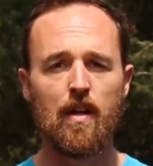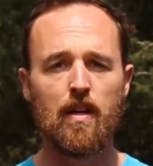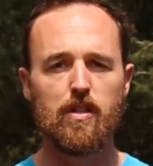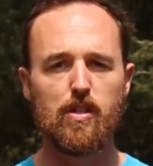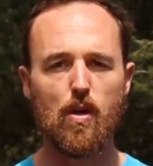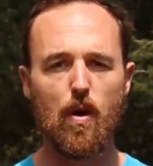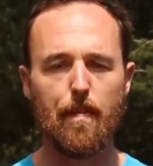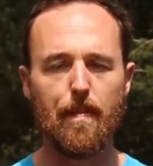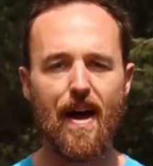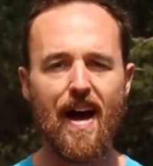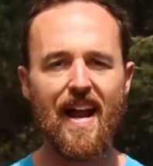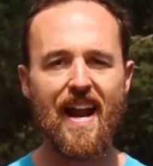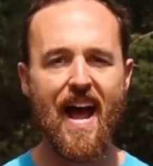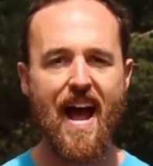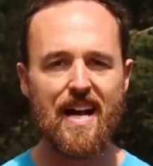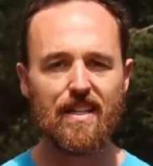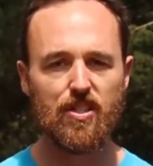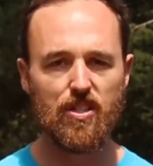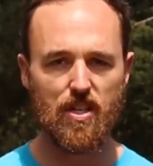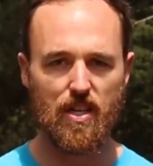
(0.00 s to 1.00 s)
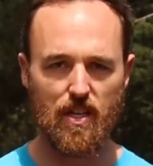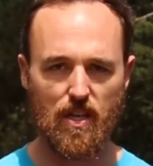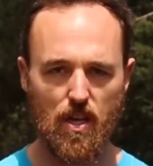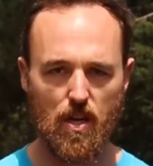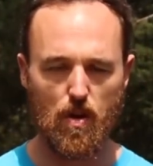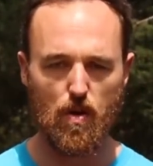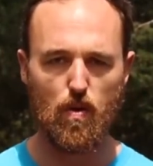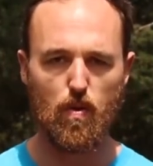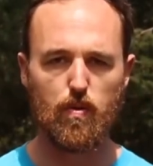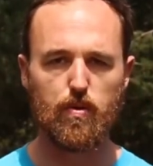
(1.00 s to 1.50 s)
So I'm not asking
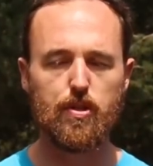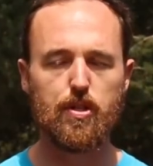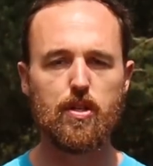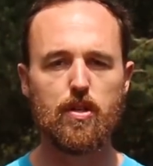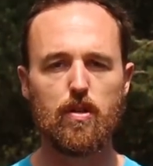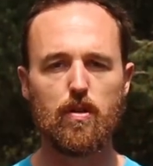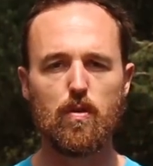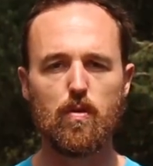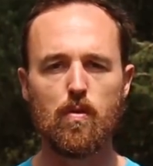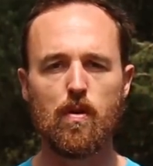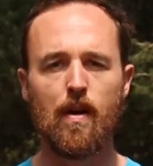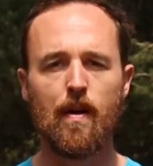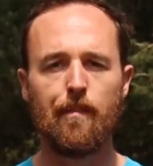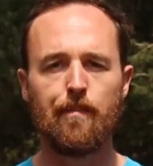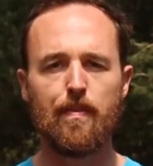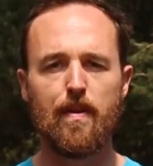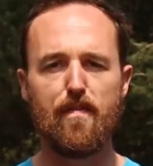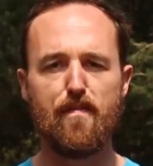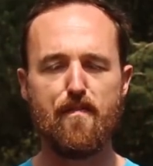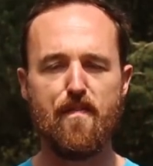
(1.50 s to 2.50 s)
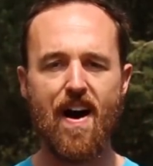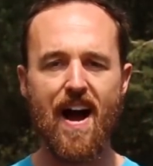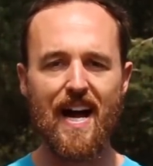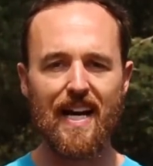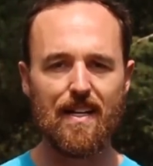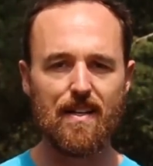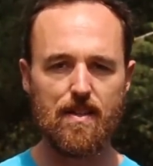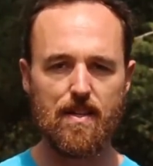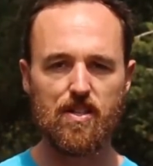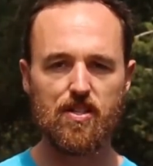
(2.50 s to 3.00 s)
you to
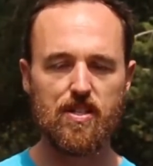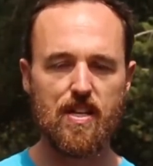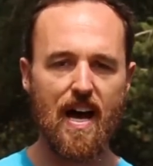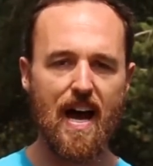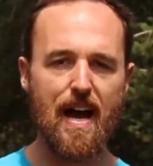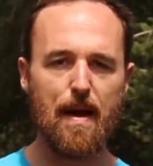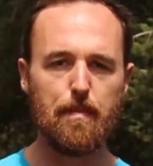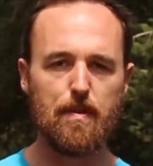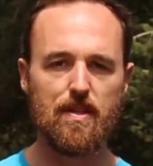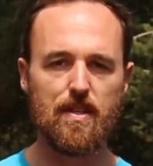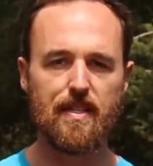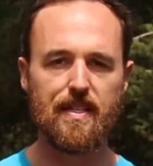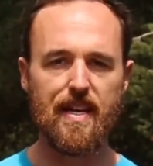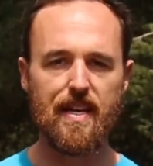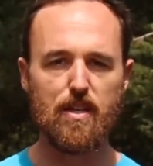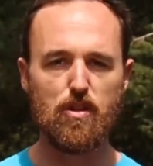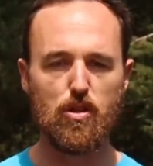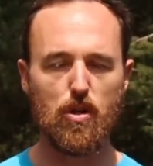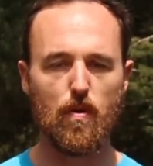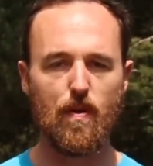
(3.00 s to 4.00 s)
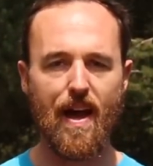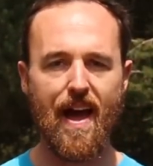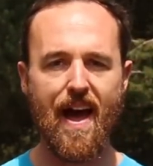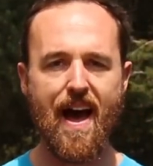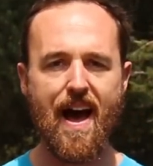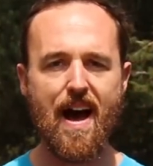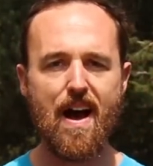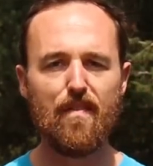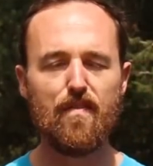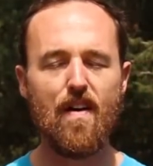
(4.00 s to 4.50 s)
find this time in the day you don't
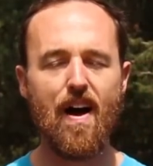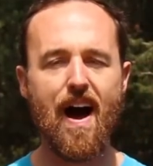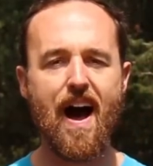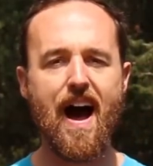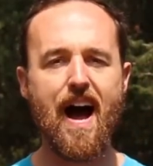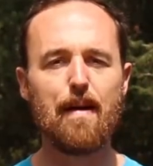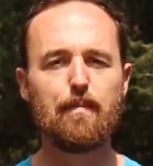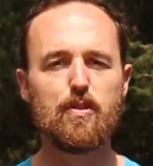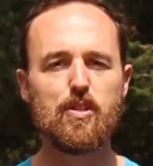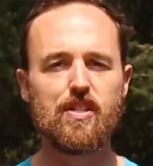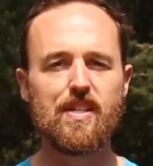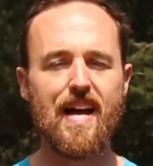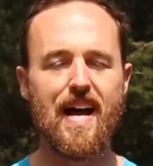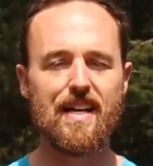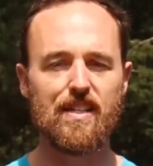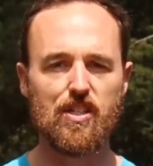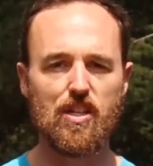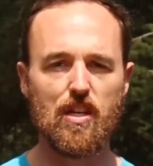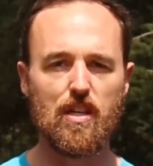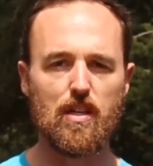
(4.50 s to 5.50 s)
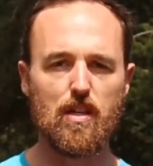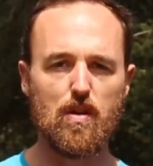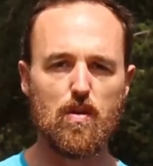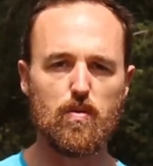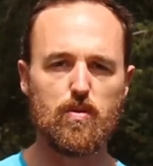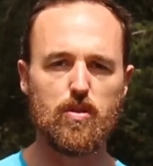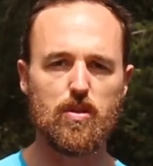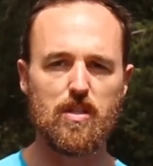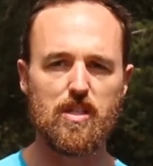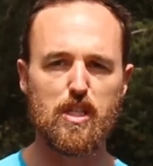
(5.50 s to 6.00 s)
have. I'm just asking you
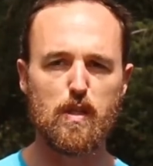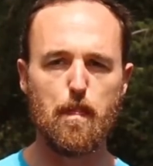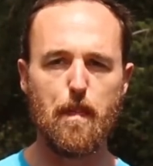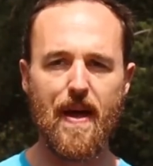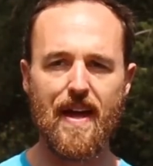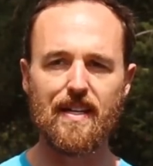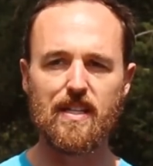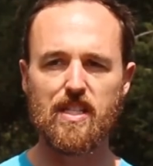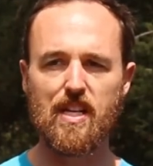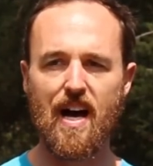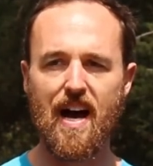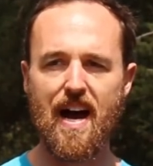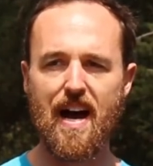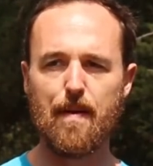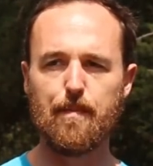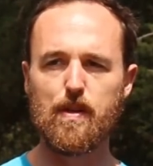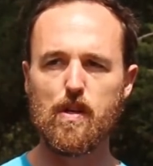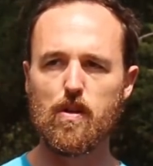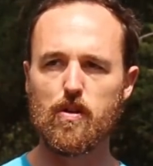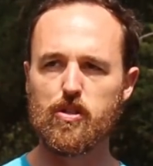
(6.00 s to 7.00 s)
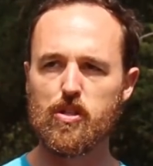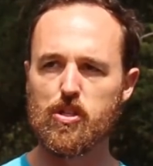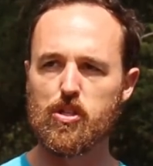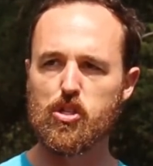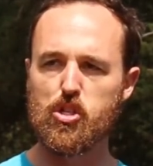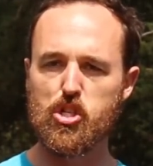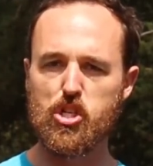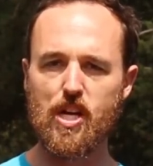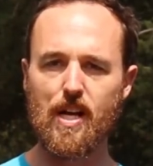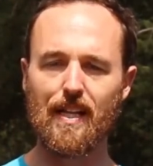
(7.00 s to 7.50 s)
to spend time you're
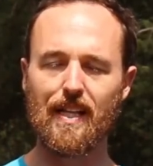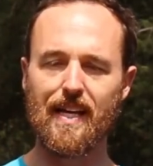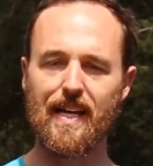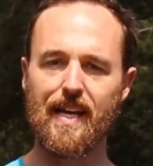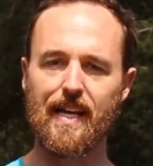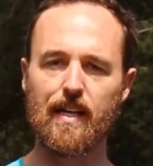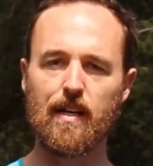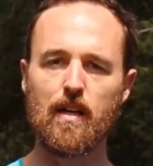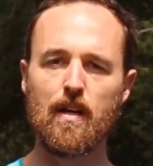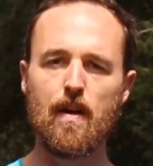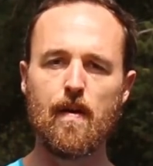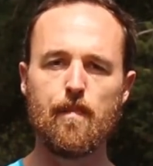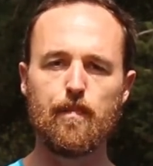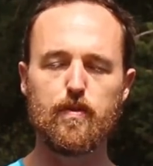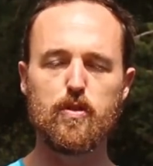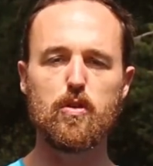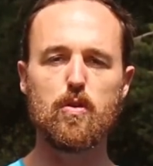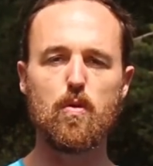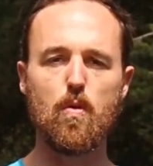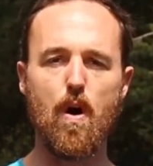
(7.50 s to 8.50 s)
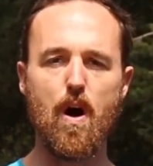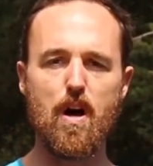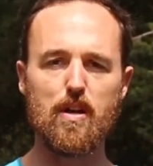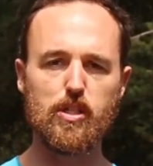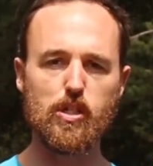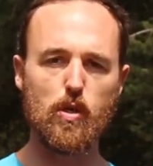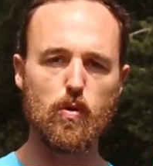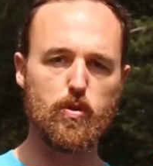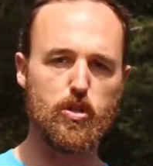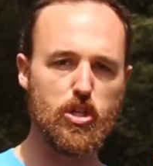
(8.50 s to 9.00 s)
just chilling to
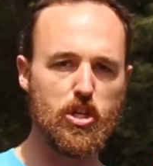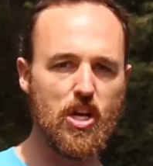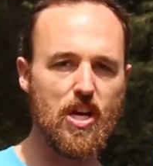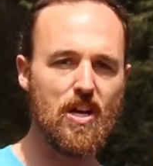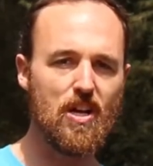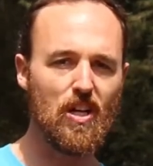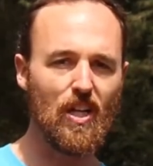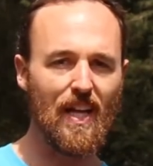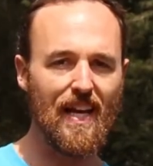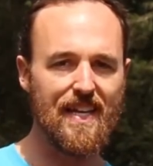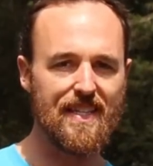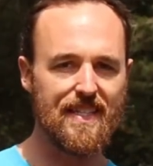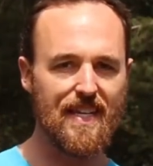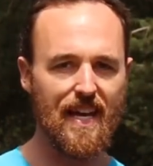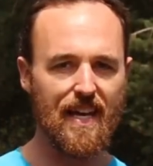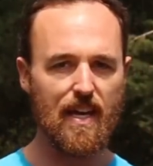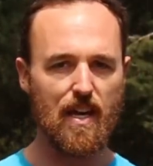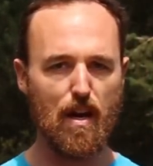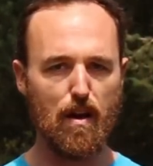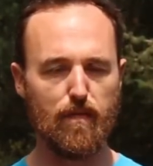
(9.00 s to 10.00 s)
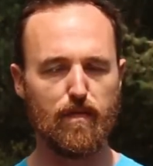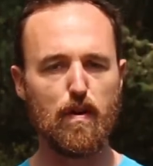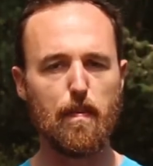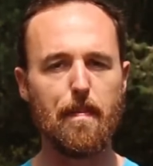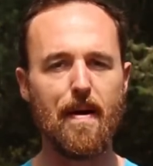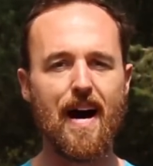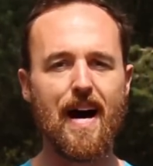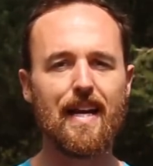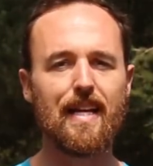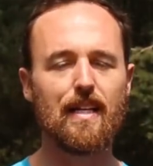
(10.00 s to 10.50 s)
also chill and take care of your
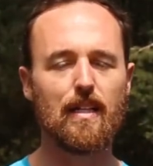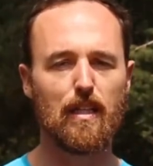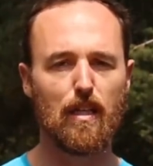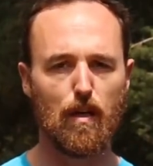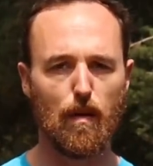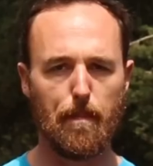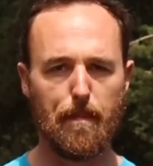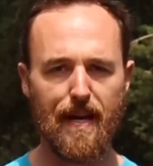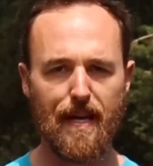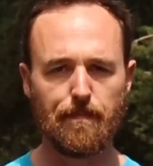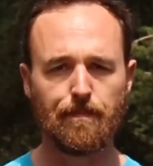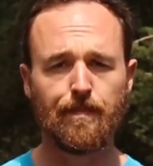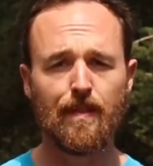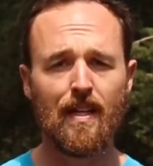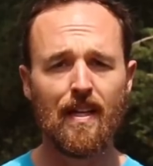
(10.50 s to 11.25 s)
body a little bit.